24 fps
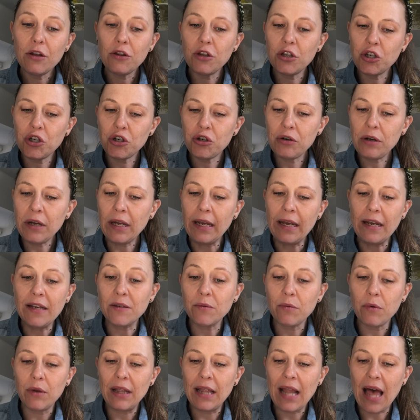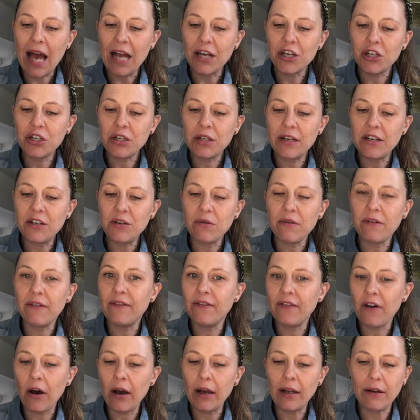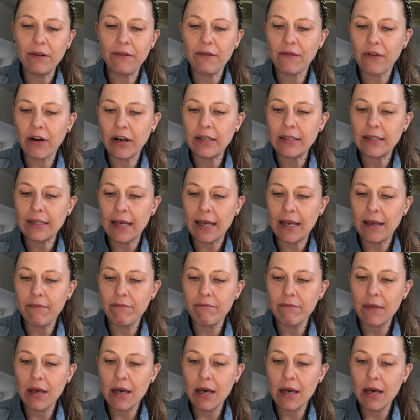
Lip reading: The trees were lashed into a violent frenzy.